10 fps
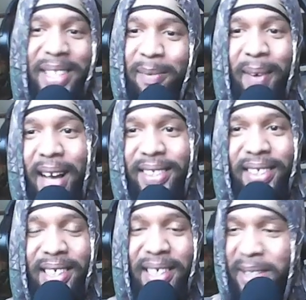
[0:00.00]
in any
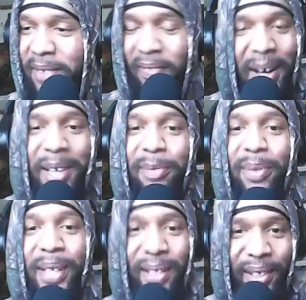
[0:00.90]
capacity. He's a very
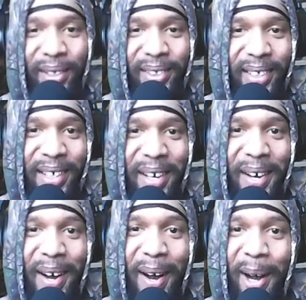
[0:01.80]
good player though.
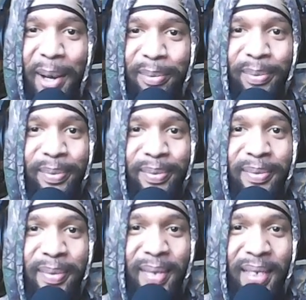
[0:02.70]
Um,
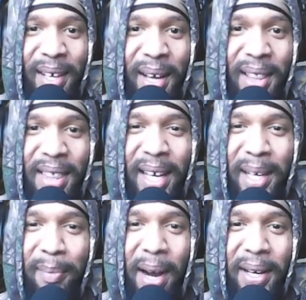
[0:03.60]

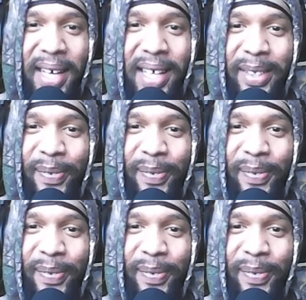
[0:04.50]
think about it